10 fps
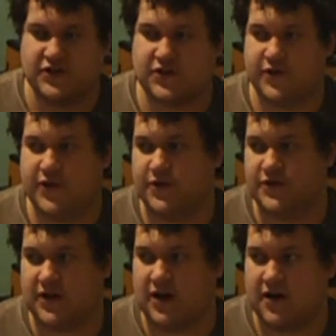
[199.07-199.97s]
So
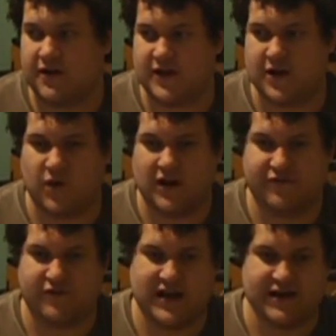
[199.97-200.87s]
those are the
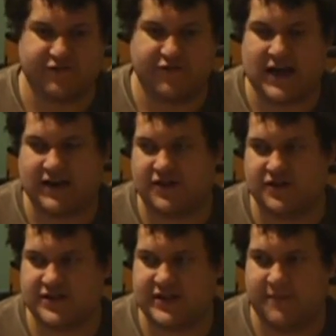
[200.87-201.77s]
qualifying
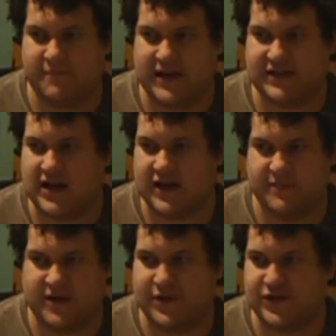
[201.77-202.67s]
factors that make
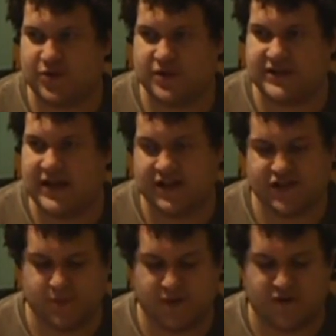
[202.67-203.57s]
documentary shorts
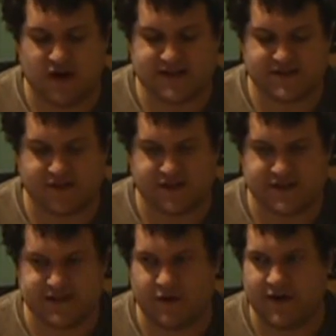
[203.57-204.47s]
eligible for Oscar
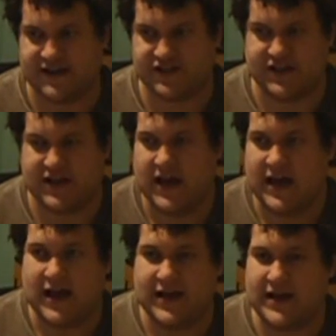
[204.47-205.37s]
consideration.
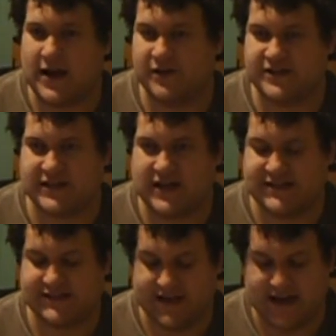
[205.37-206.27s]
And now let's get
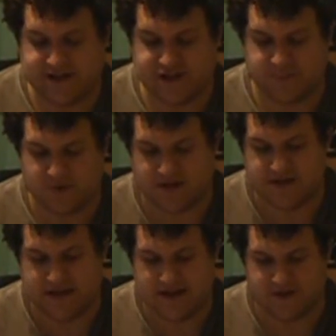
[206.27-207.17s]
on to the eligible
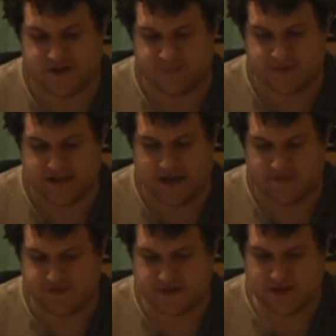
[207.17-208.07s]
contenders
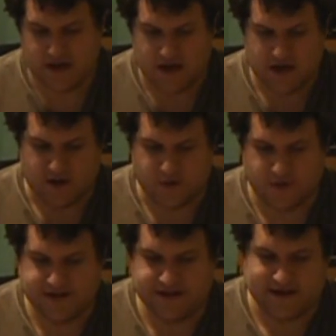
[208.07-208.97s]
themselves.
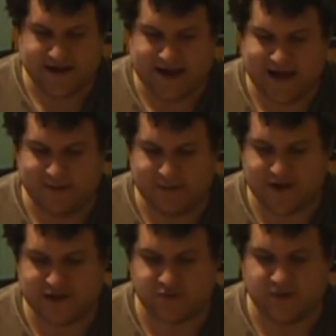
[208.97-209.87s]
According to the Academy
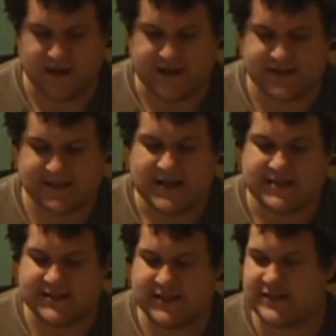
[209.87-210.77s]
press release,
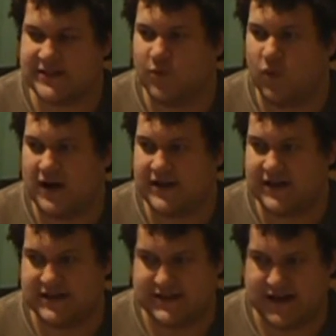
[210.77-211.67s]
61
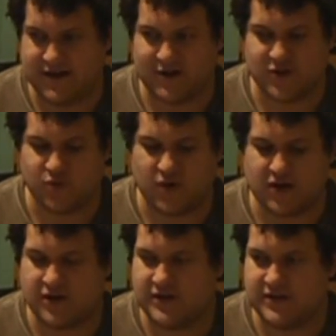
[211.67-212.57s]
contenders
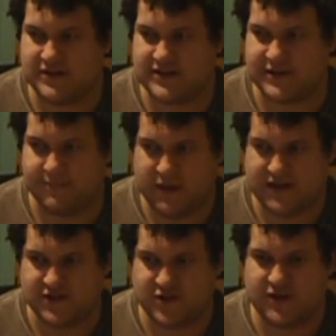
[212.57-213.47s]
were
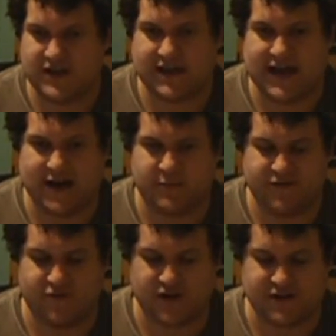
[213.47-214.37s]
submitted to the
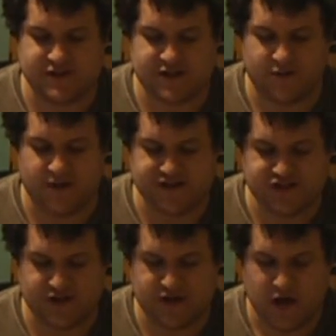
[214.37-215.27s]
Academy for
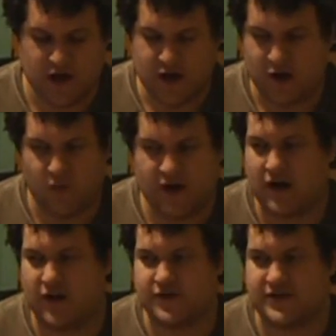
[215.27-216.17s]
consideration. What
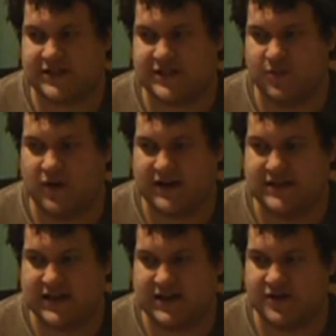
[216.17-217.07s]
all those 61
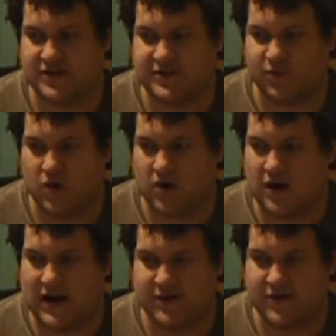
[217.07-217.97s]
contenders
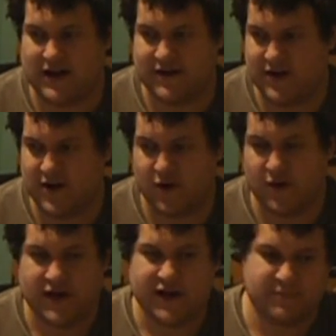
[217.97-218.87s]
were, I do not
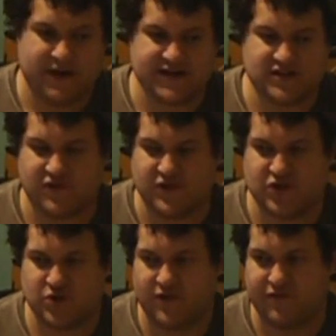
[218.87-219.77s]
know, because for
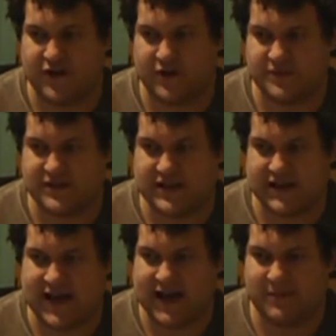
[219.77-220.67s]
the short films, the
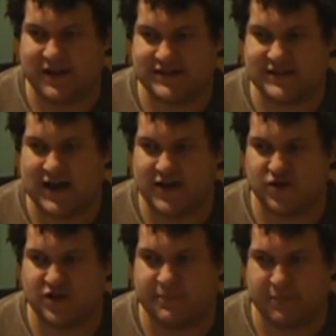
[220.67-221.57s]
Academy does not
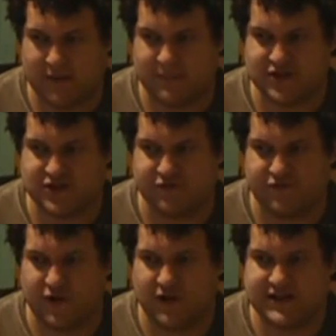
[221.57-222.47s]
usually publish the
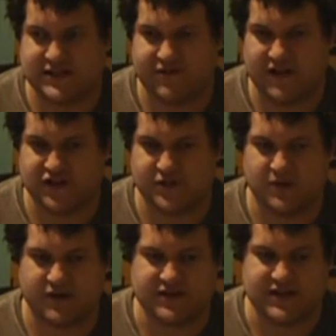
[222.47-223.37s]
full list of
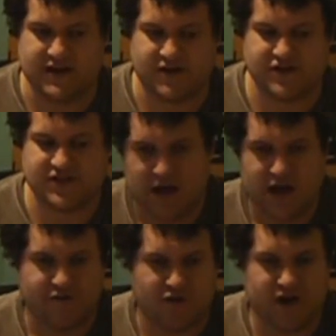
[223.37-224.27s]
eligible contenders.
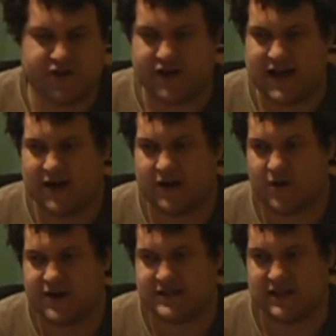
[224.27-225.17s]
For other
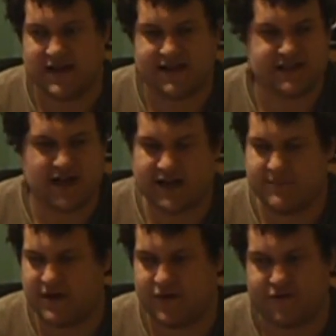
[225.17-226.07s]
categories like
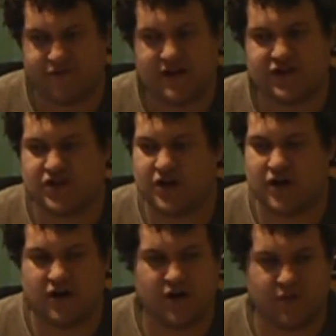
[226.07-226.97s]
documentary
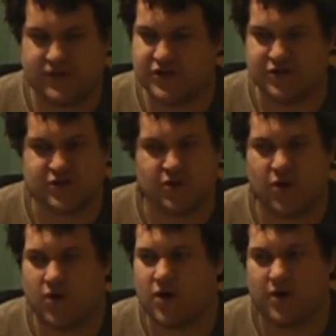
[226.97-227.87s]
feature, original
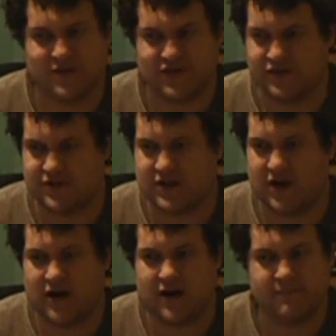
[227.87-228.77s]
score, original
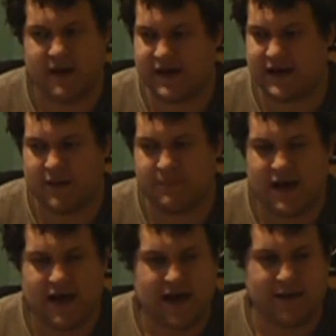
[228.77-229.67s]
song, makeup,
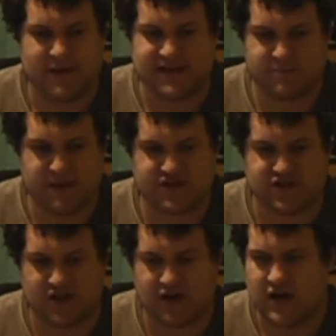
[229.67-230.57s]
and best
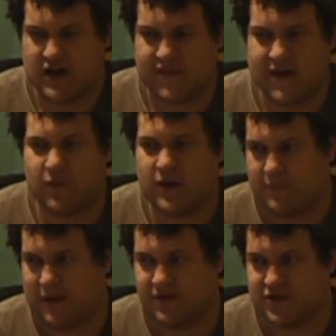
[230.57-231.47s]
picture, they
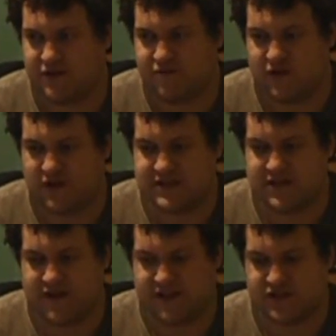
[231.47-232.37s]
will publish the full
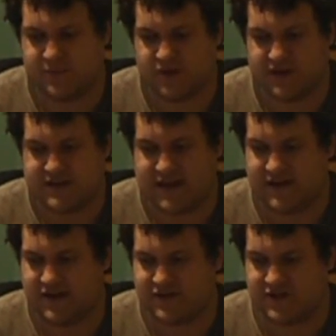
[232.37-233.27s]
list of eligible
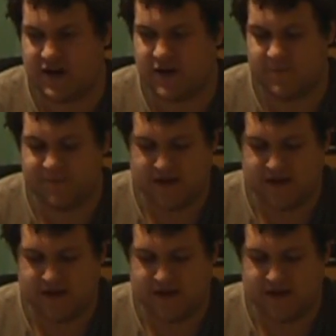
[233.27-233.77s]
contenders, though.